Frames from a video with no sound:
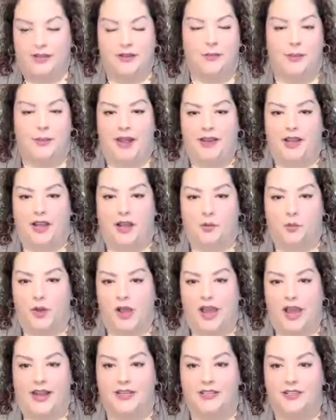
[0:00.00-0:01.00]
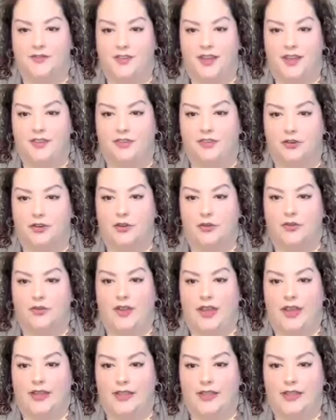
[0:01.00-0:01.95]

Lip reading: depending on what kind of device you're using,